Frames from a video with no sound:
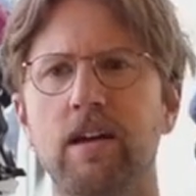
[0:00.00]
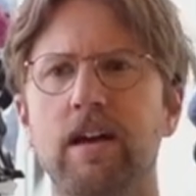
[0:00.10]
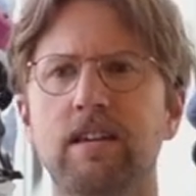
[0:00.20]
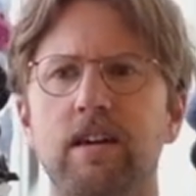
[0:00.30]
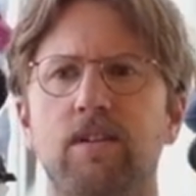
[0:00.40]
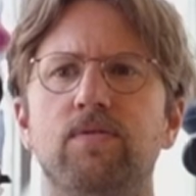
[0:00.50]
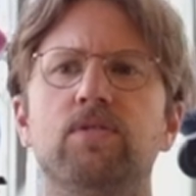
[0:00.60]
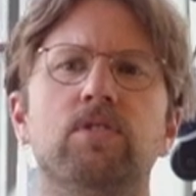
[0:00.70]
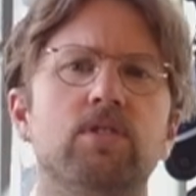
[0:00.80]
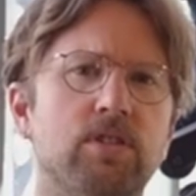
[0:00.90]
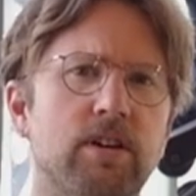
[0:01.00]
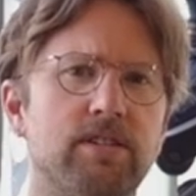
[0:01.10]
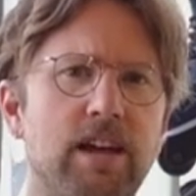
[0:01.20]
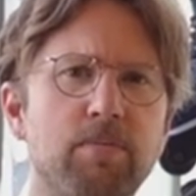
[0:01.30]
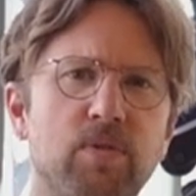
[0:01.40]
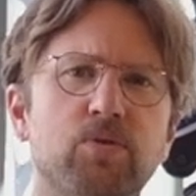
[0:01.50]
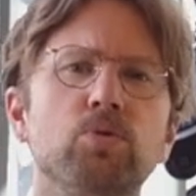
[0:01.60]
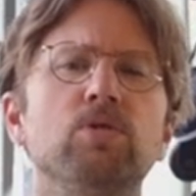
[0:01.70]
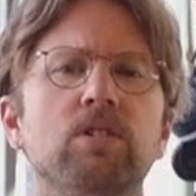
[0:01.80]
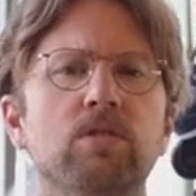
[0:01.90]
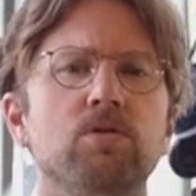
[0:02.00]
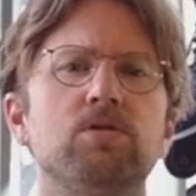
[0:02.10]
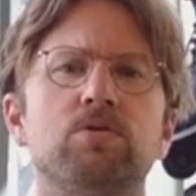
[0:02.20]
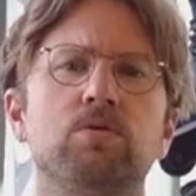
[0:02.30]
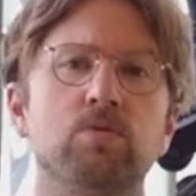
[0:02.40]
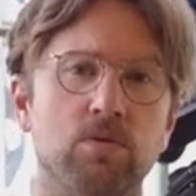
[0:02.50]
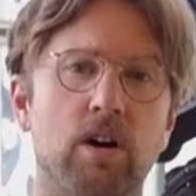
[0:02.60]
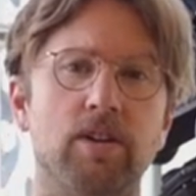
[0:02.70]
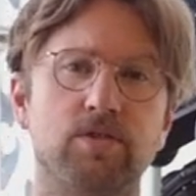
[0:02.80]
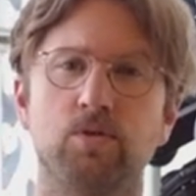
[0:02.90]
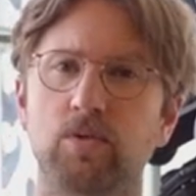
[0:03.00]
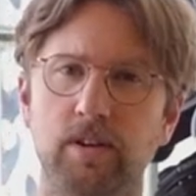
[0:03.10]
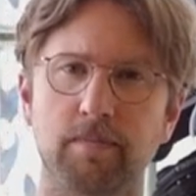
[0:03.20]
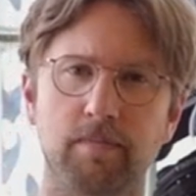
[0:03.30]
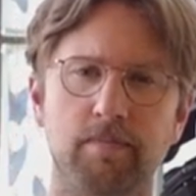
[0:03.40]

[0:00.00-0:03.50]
and you have the type of tool you use to unscrew them.